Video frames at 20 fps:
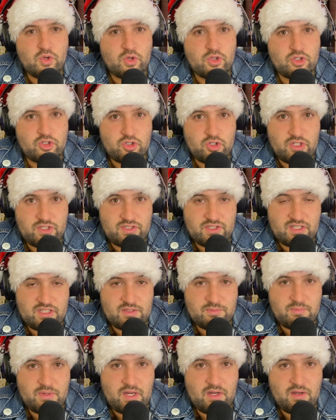torturous
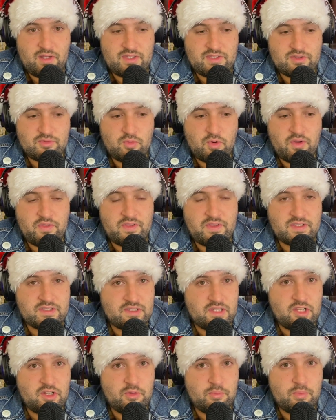experience where
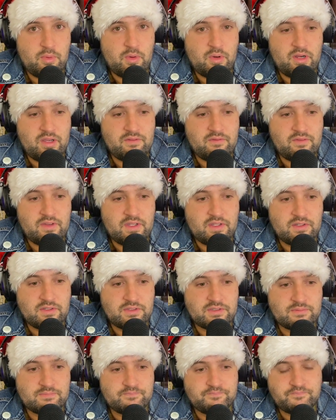this little boy
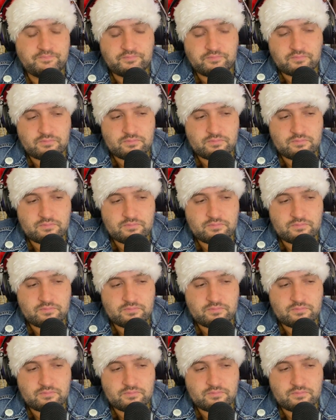feels